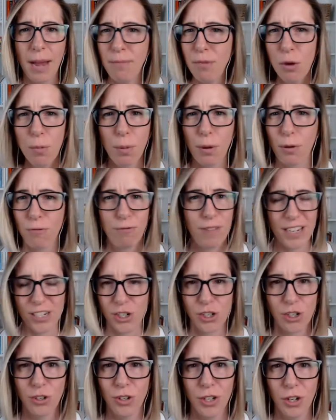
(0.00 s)
no
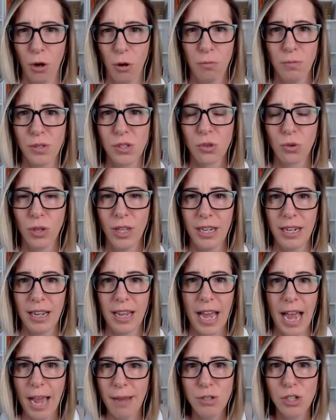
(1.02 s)
professional in homeschooling.
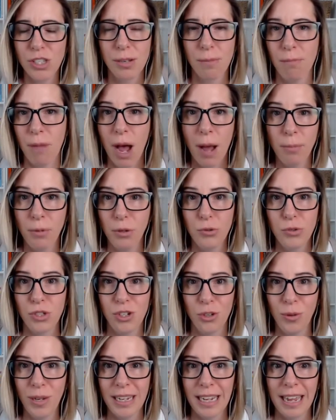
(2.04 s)
I'm just a mom who's
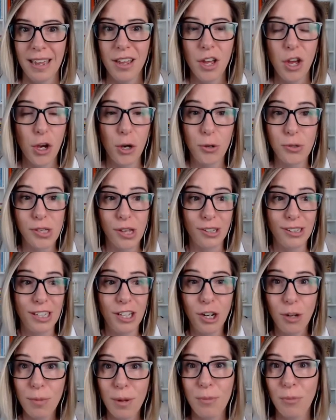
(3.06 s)
doing it, who's a
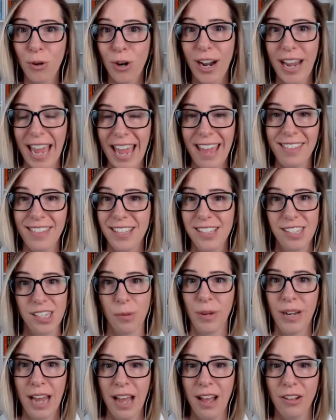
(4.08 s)
little bit more ahead than
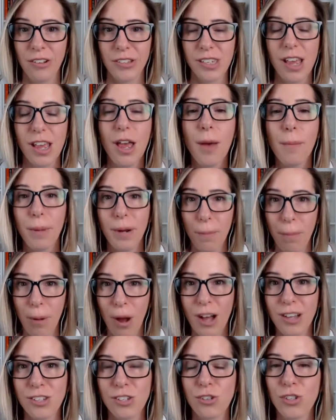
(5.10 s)
someone else. But
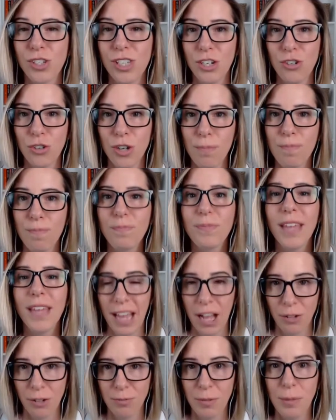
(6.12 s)
imposter syndrome, it
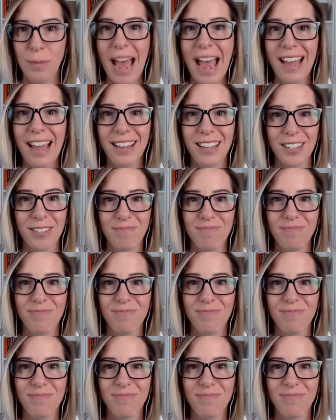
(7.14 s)
held me back.